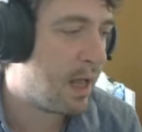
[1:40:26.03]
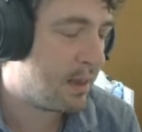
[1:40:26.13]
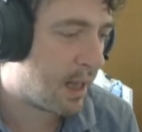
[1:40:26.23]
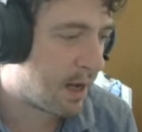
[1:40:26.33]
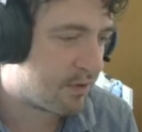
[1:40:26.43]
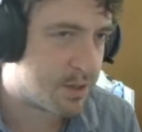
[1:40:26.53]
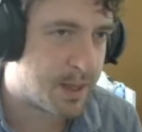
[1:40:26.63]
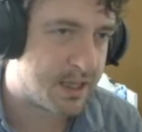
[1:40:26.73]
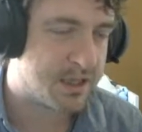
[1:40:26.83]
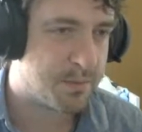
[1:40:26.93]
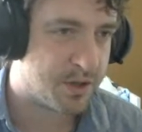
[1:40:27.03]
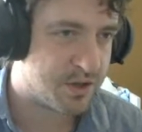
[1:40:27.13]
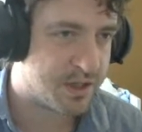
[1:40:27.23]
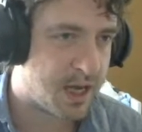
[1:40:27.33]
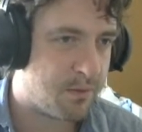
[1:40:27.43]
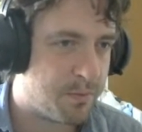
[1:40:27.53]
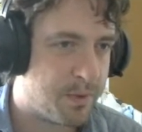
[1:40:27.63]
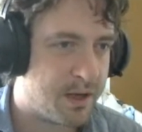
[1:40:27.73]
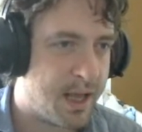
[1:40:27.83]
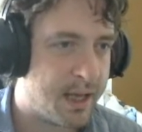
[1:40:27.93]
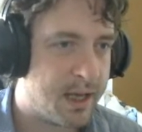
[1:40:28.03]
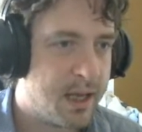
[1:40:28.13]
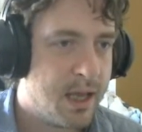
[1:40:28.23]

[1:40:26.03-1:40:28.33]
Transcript: like I've explained this a bunch of times, but like